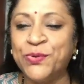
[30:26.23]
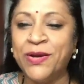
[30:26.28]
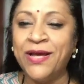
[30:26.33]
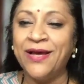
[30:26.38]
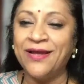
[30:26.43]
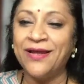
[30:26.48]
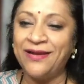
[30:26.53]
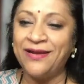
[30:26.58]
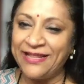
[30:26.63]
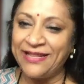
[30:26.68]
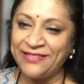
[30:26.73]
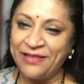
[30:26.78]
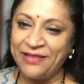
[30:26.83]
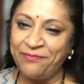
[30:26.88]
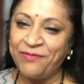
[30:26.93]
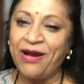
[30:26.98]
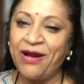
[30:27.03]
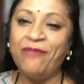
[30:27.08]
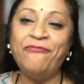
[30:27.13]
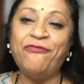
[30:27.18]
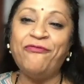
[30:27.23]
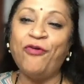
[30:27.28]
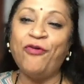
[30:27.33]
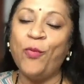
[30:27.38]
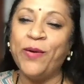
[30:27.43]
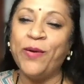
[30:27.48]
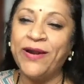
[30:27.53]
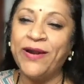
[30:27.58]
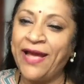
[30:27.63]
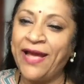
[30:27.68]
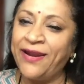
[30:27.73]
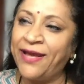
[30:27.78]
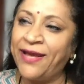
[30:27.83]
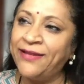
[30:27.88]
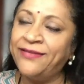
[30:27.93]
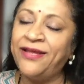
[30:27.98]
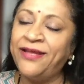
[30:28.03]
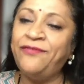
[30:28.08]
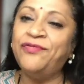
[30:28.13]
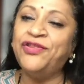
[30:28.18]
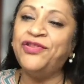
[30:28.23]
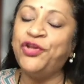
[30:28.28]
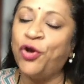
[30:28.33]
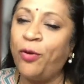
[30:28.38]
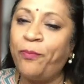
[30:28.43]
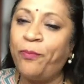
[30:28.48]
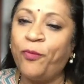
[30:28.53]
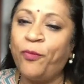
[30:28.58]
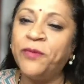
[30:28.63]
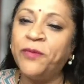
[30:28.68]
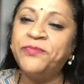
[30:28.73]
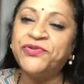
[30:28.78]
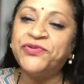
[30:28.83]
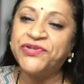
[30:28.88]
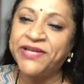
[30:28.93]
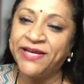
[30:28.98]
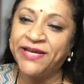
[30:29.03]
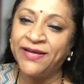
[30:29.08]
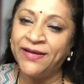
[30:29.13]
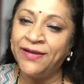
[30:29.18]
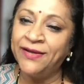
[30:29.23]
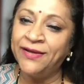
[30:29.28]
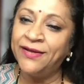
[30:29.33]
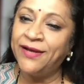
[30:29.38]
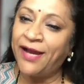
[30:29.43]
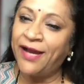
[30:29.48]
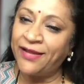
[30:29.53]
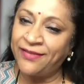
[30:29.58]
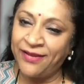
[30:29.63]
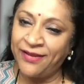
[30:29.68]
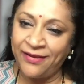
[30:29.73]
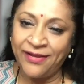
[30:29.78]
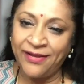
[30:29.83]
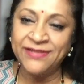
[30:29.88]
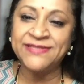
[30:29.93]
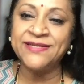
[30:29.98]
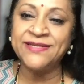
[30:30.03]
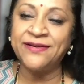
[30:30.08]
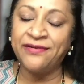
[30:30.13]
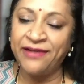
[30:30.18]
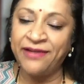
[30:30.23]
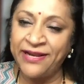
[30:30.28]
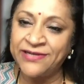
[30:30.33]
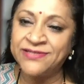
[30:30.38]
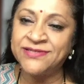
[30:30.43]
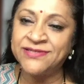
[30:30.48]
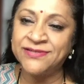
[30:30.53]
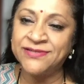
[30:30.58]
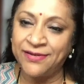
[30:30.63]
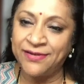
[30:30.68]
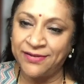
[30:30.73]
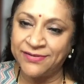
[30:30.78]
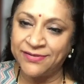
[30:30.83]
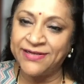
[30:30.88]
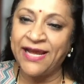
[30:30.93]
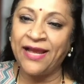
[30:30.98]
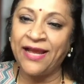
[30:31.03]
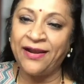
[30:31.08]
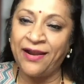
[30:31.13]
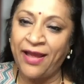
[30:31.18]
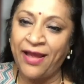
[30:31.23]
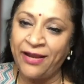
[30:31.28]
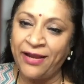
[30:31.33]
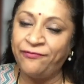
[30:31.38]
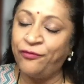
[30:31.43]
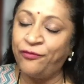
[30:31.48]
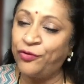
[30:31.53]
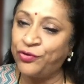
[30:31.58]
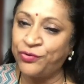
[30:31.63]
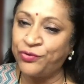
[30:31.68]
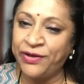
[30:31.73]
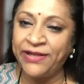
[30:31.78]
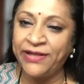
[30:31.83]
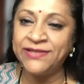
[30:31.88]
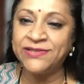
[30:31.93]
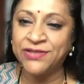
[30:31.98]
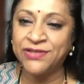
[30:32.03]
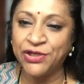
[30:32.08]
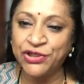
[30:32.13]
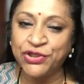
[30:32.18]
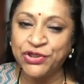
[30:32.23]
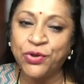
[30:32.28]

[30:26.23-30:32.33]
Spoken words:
Let them come forward. And I think with your poem today, I think it's a great tagline for today's show.